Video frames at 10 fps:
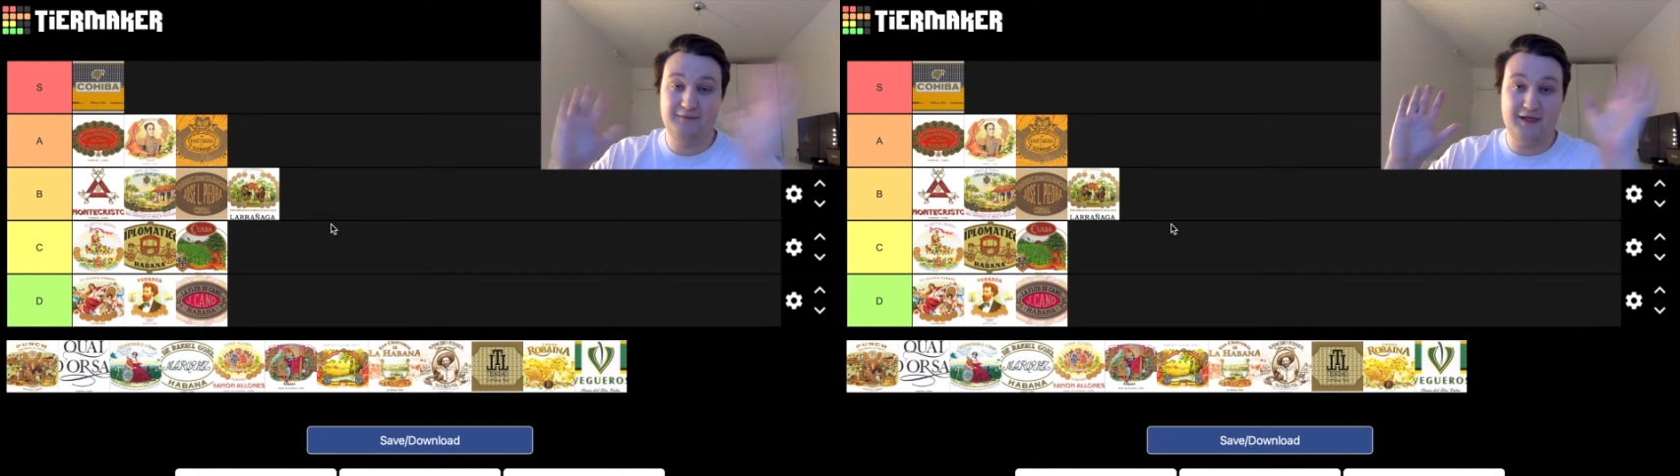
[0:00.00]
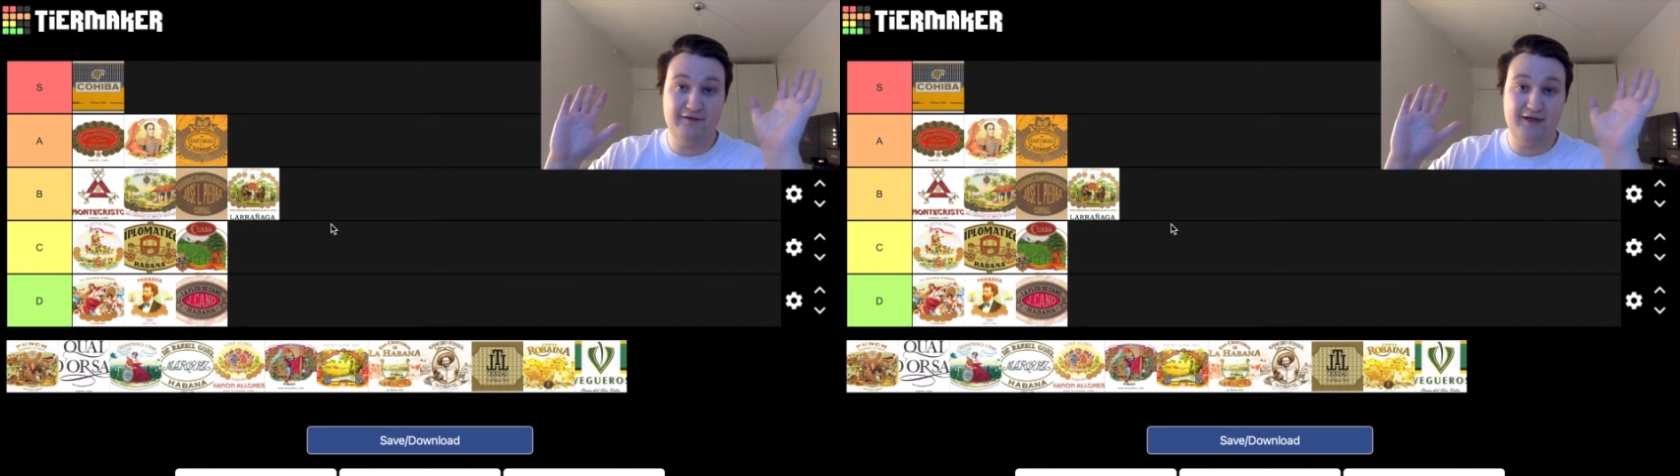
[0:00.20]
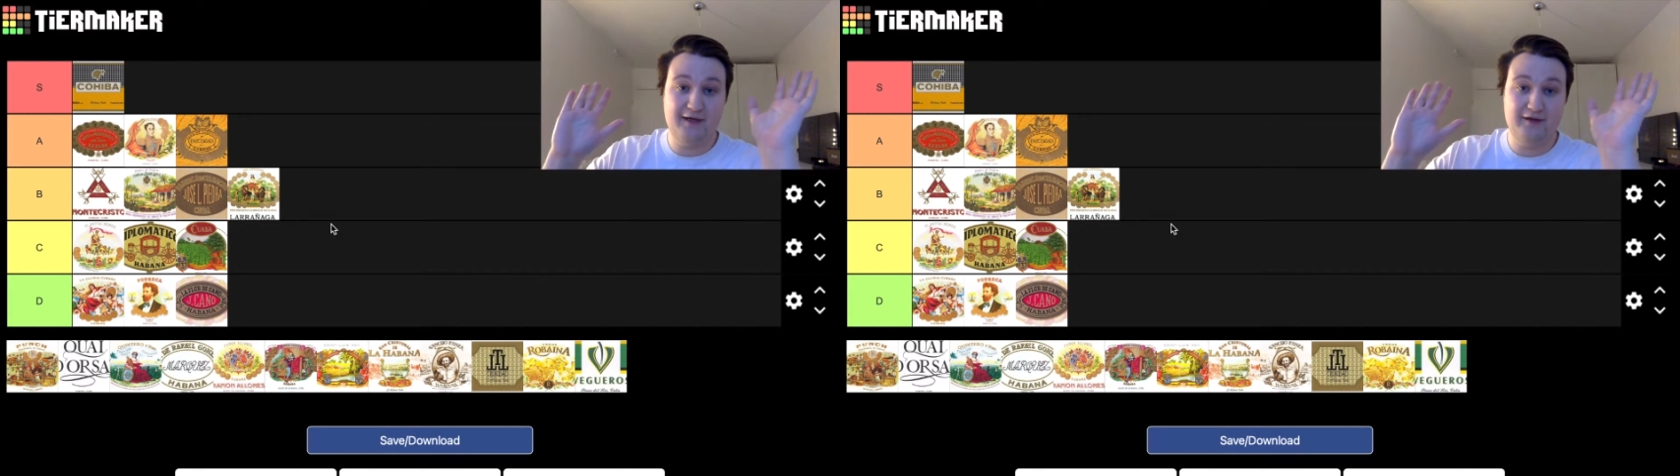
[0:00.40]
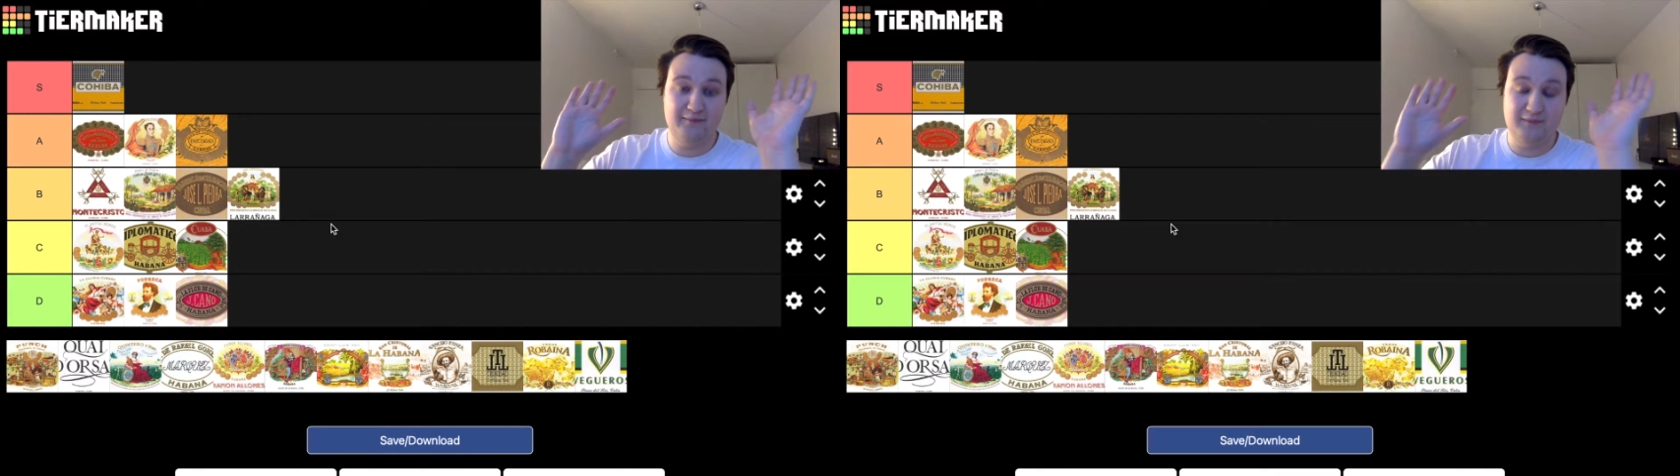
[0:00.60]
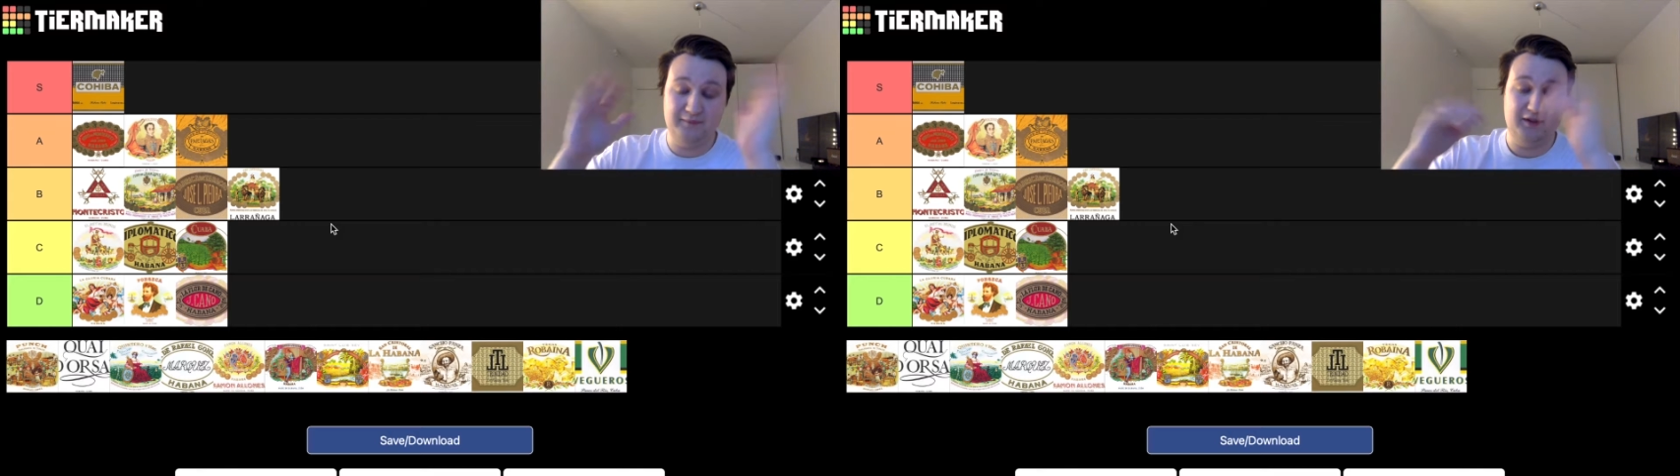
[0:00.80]
I haven't had
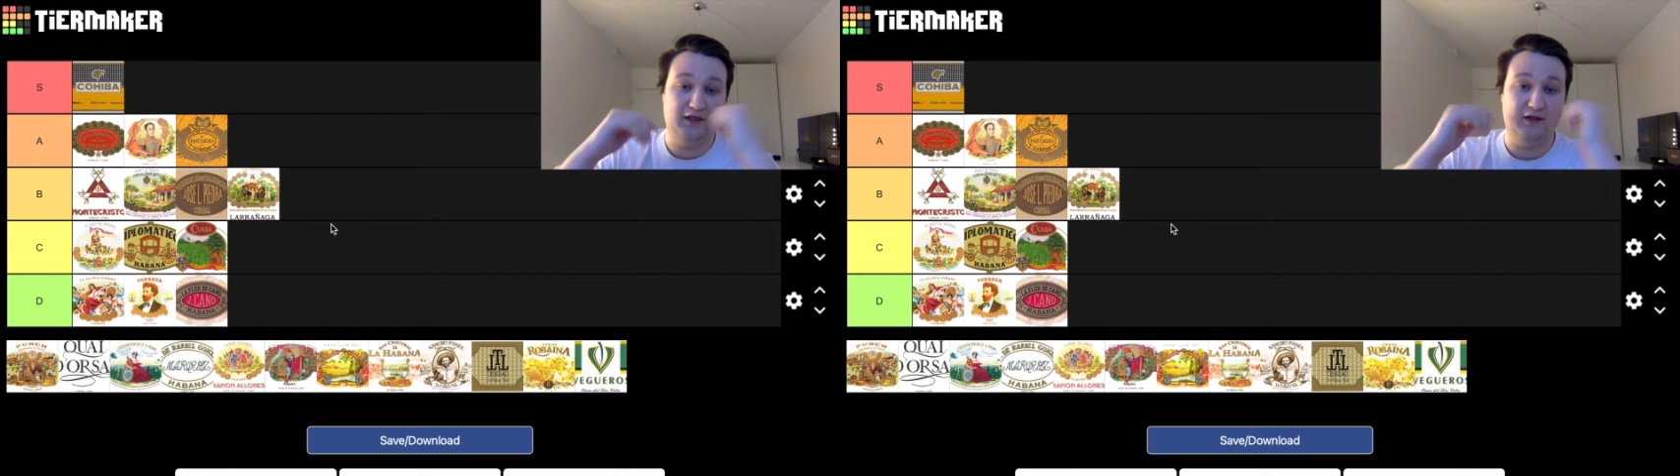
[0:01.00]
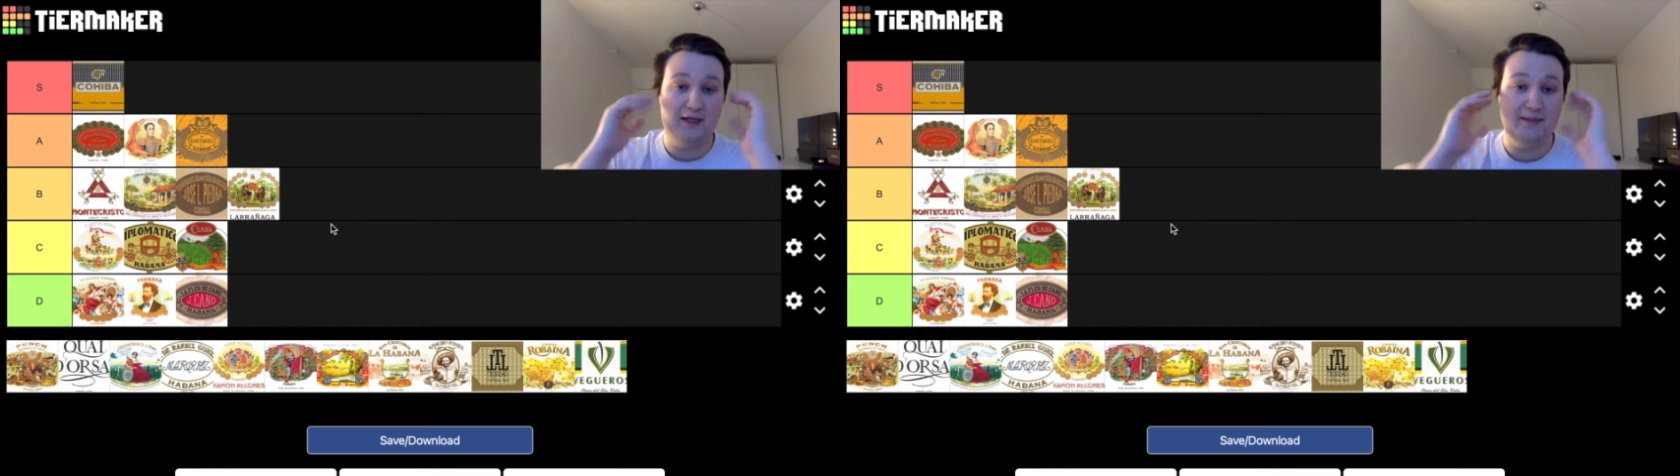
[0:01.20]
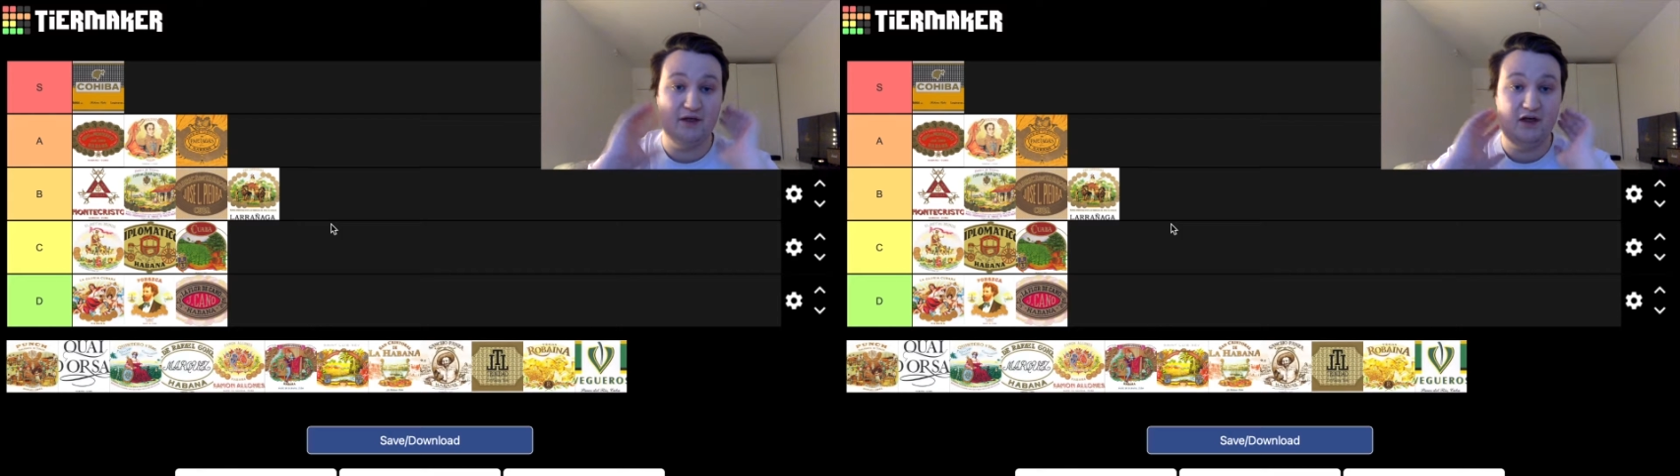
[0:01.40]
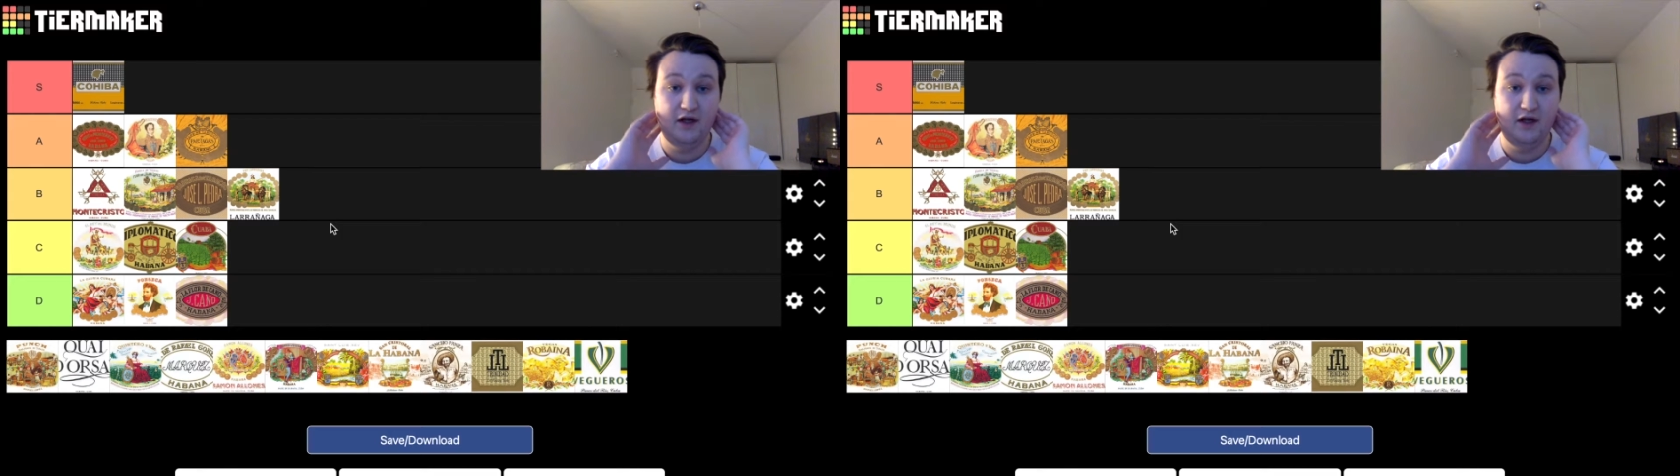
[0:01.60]
them, I'm not going to lie, but